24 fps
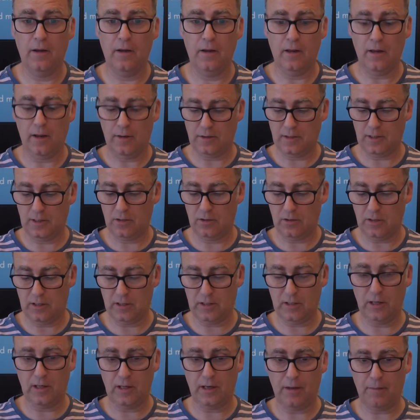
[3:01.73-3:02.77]
That was
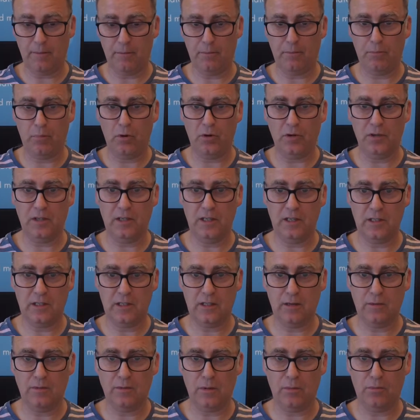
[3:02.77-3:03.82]
interesting. That button did
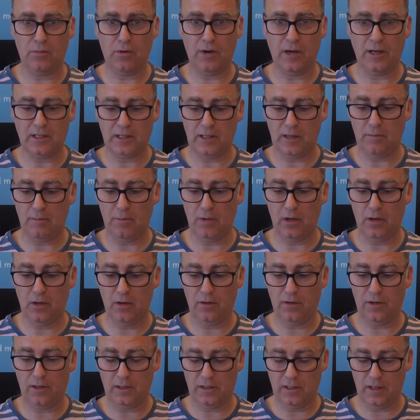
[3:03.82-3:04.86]
seem to press then, but
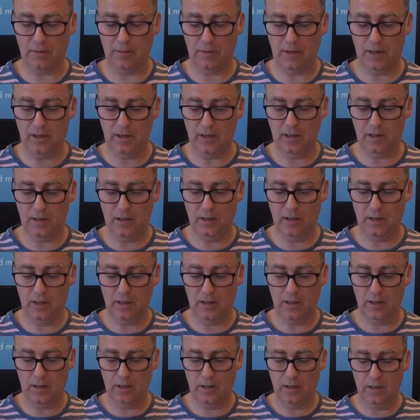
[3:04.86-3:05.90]
nothing's happening.
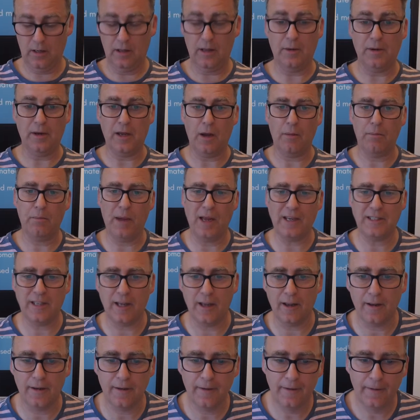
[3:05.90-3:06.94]
There we go. Better.
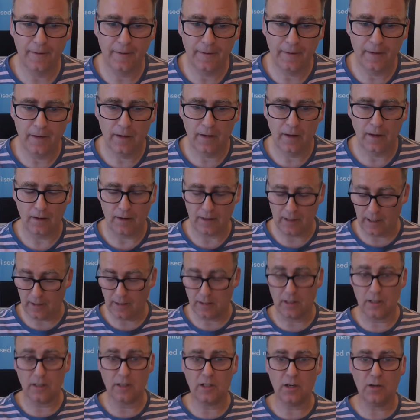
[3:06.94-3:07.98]
Okay, so
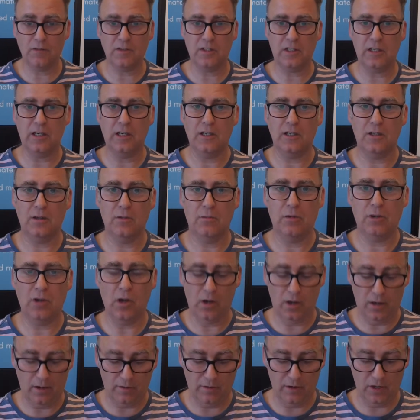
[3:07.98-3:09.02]
there's obviously some
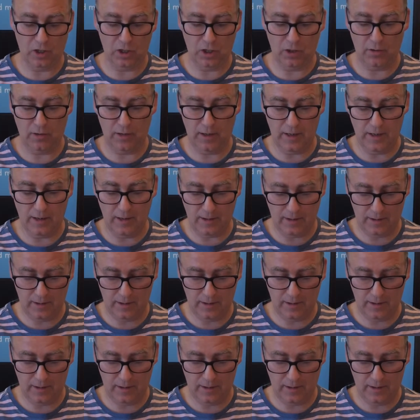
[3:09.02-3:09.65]
kind of issue there.